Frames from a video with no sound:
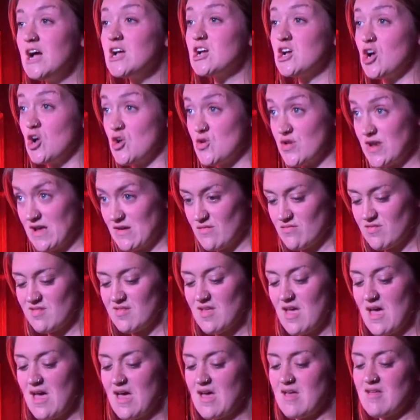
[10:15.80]
Go
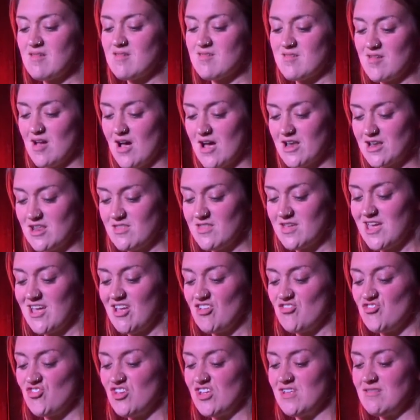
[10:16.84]
downstairs, tidy the
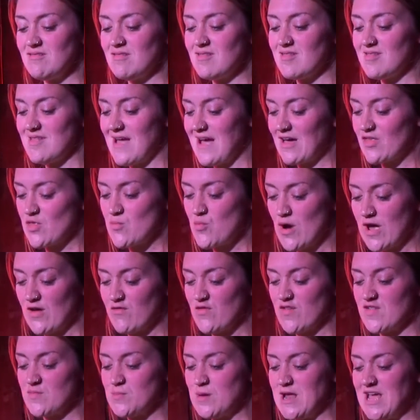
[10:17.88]
kitchen, stack the
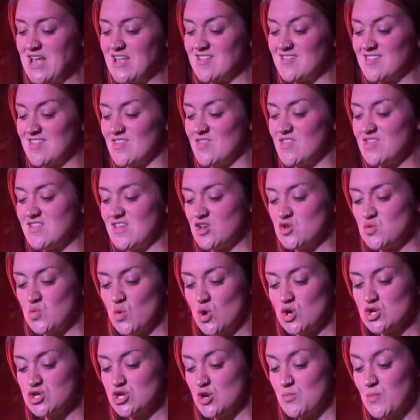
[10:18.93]
breakfast plates in the
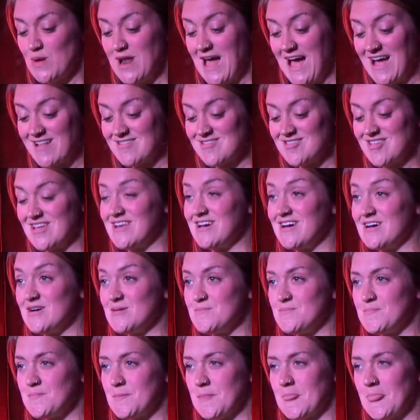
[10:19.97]
dishwasher, plan dinner.
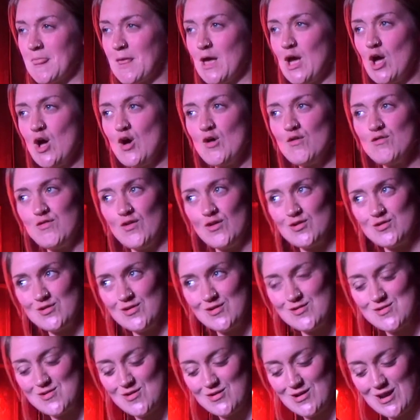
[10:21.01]

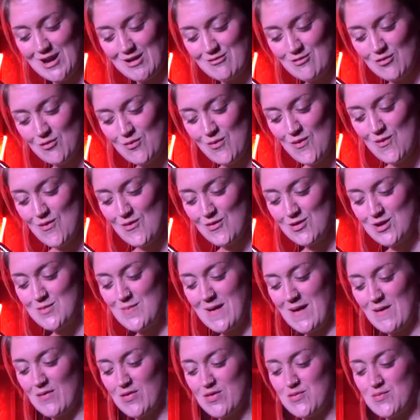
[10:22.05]
Vodka tonic reward,
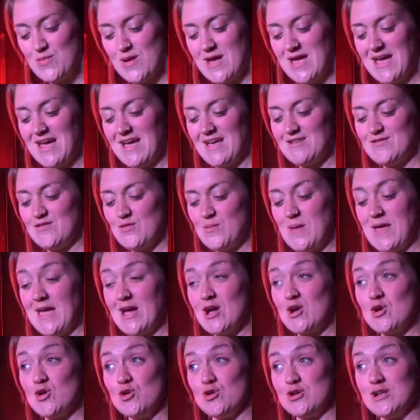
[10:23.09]
about 3-ish for being
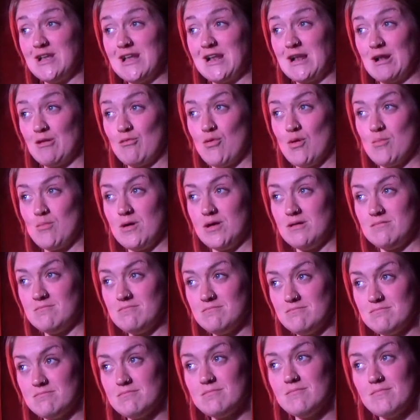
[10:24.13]
a good little woman,
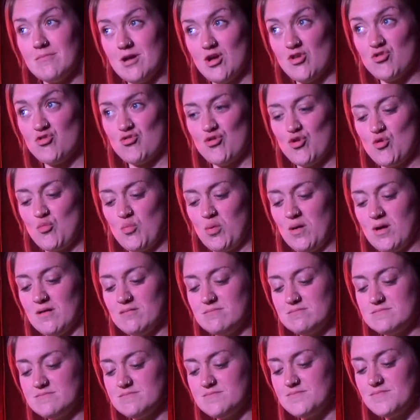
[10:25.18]
a trooper.
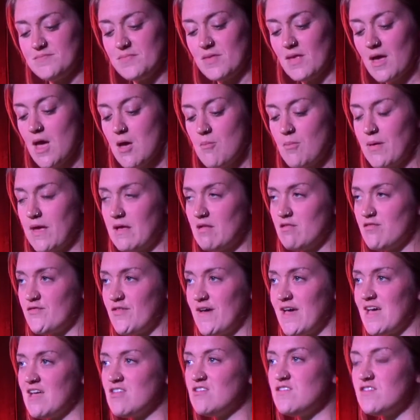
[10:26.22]
Peel
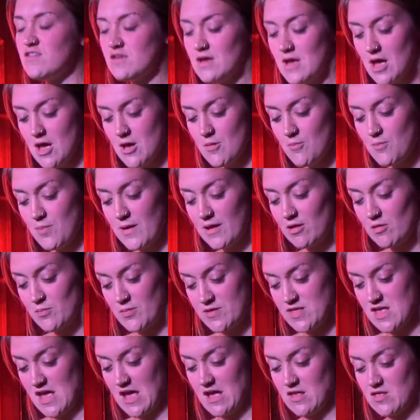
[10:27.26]
veg, peel
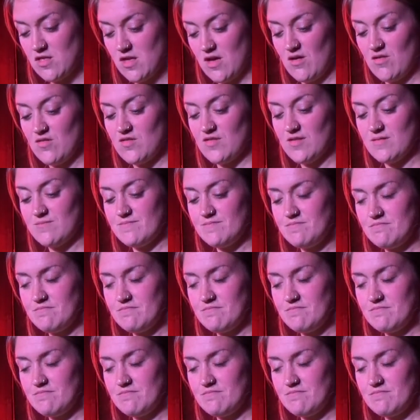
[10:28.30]
potatoes.